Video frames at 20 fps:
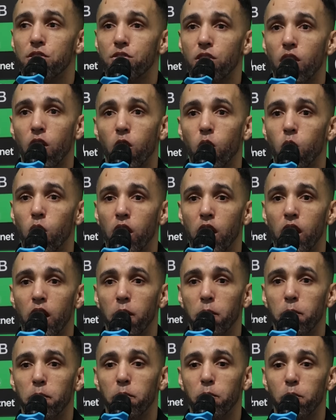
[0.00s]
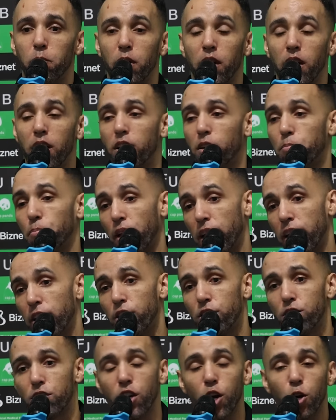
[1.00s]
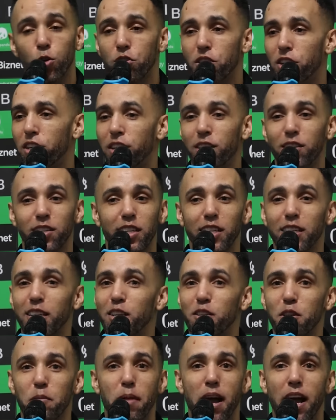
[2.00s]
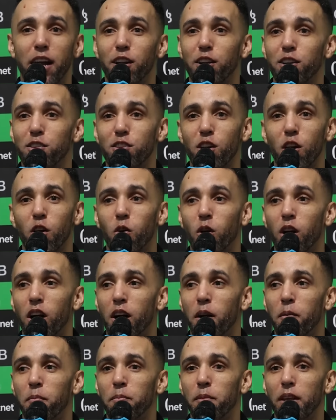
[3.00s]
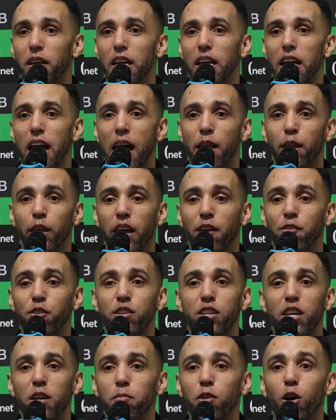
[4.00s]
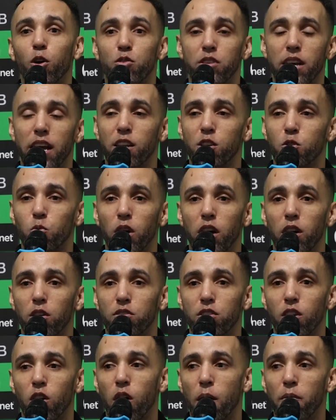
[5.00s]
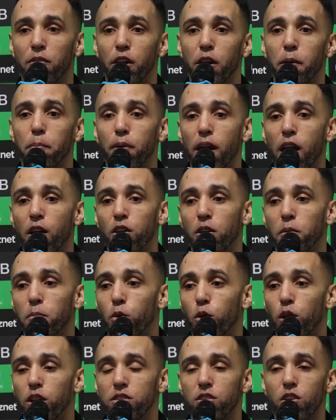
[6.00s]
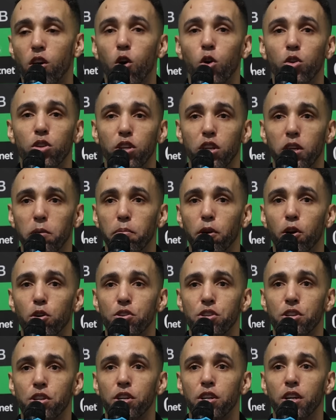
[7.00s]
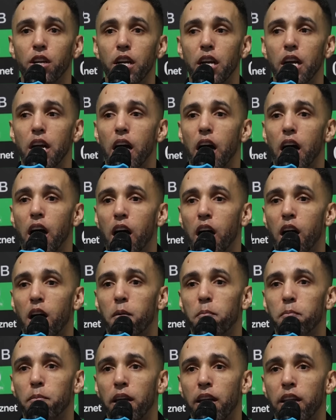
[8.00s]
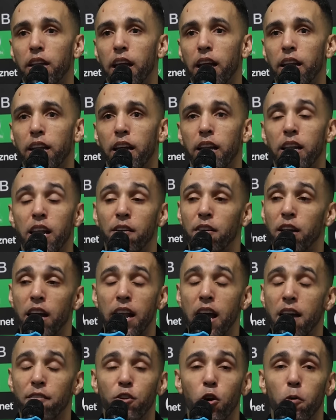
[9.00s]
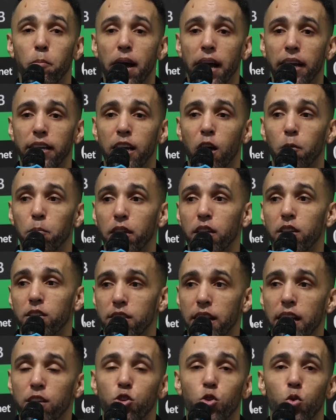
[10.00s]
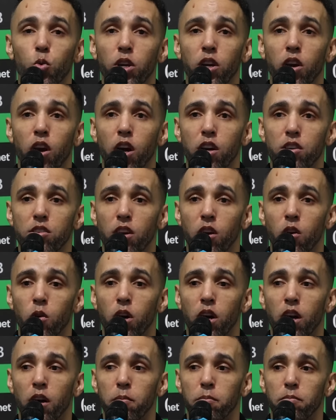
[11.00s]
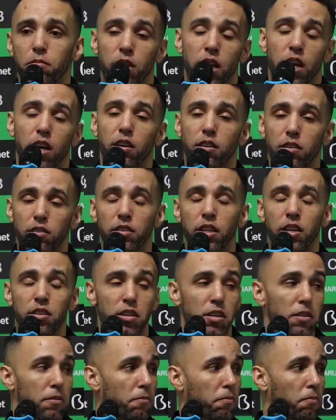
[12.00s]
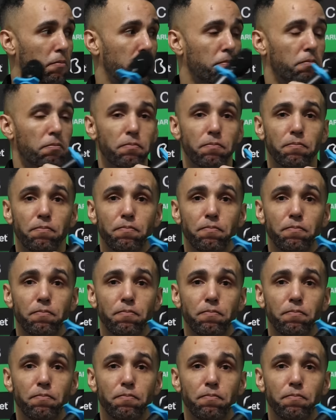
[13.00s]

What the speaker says: So players, coaches, it doesn't matter. So. I think every team knows that as well. So I'm very proud of the boys to hold their composure and have no back down because that's who we are. So, that's it.